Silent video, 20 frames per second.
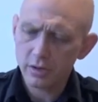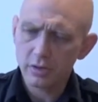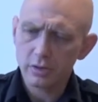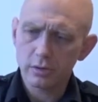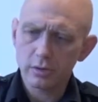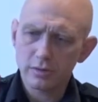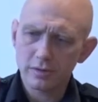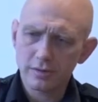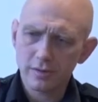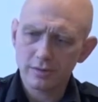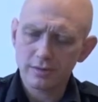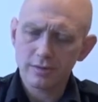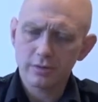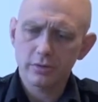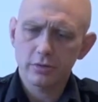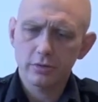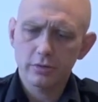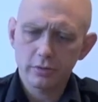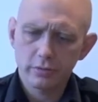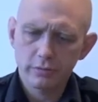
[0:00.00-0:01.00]
using this
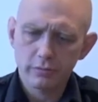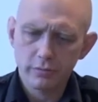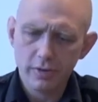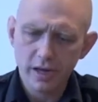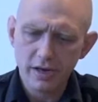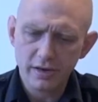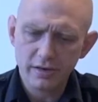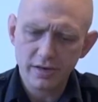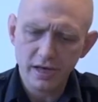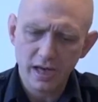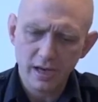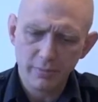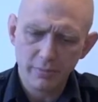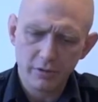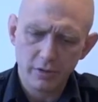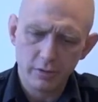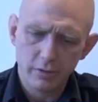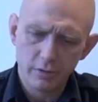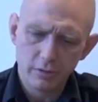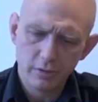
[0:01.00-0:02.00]
little red
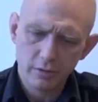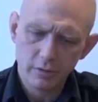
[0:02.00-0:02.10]
adapter.